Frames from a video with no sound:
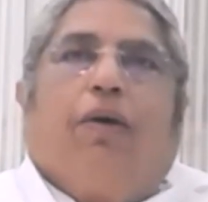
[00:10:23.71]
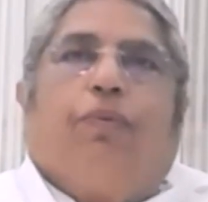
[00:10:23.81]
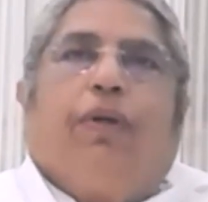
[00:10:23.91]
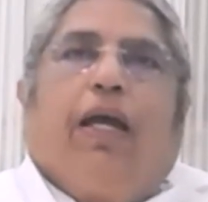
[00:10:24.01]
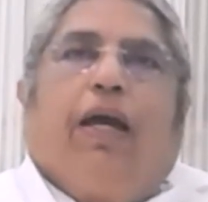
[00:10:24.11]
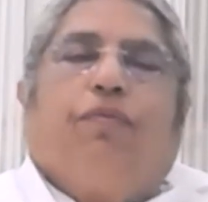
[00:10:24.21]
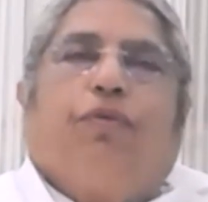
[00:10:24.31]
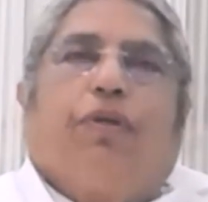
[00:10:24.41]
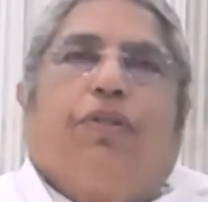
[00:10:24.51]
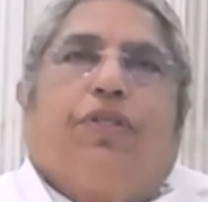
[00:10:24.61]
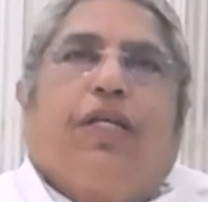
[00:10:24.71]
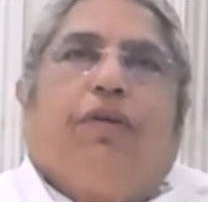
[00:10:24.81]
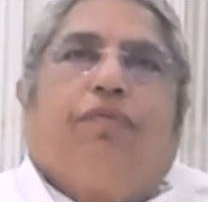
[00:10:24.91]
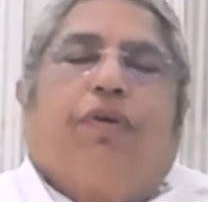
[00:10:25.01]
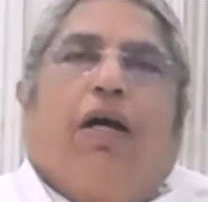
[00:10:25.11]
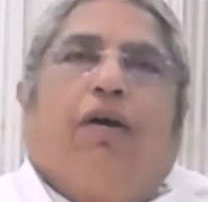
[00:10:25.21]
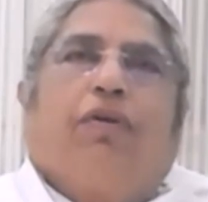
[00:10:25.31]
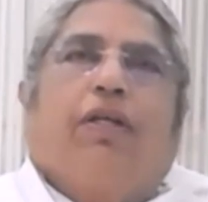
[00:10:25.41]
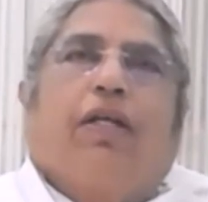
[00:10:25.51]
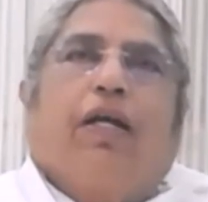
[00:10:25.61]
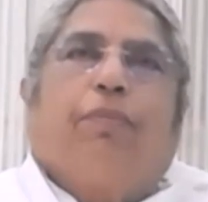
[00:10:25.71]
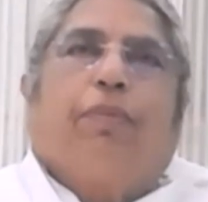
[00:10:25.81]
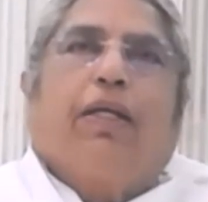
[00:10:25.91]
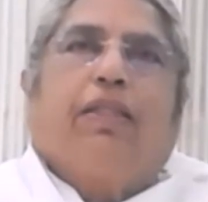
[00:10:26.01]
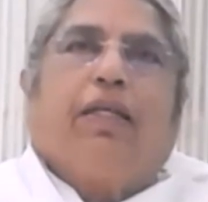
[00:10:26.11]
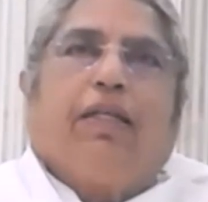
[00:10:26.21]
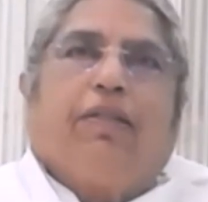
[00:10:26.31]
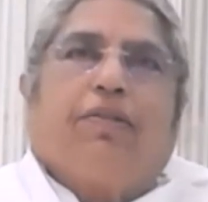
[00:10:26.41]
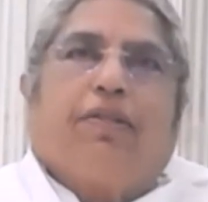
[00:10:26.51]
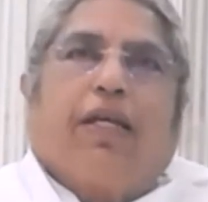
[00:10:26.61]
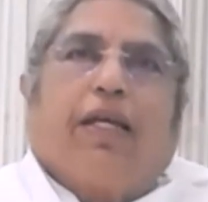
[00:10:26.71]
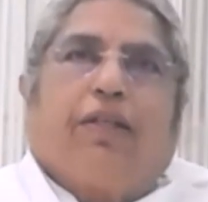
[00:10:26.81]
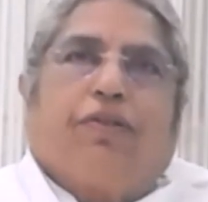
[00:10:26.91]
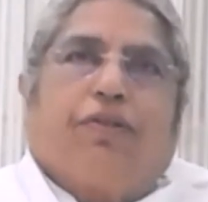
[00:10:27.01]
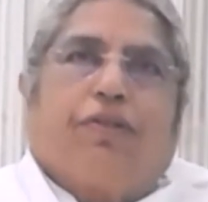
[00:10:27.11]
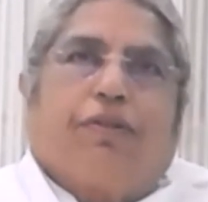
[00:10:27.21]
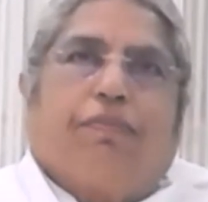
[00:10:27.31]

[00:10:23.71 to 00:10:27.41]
we have to achieve our karmatit stage.